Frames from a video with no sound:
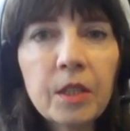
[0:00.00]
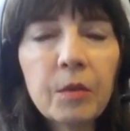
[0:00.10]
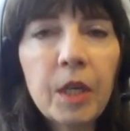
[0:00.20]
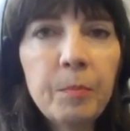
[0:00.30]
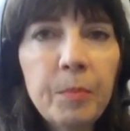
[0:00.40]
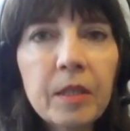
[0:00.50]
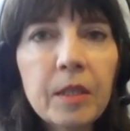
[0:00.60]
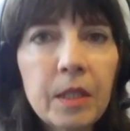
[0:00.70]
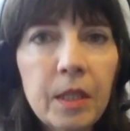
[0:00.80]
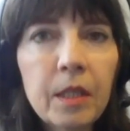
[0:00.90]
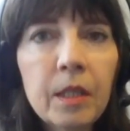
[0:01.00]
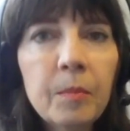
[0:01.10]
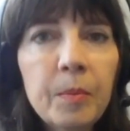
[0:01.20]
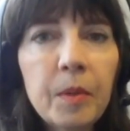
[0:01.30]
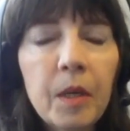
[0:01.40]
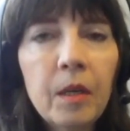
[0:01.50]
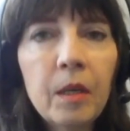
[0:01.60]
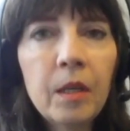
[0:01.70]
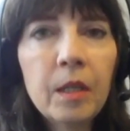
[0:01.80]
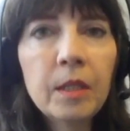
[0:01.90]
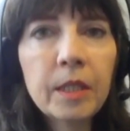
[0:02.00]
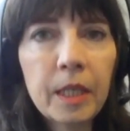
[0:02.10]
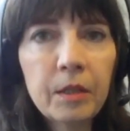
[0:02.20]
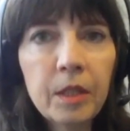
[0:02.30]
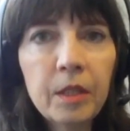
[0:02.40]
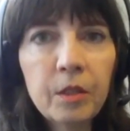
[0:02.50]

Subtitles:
So I picked it up on Saturday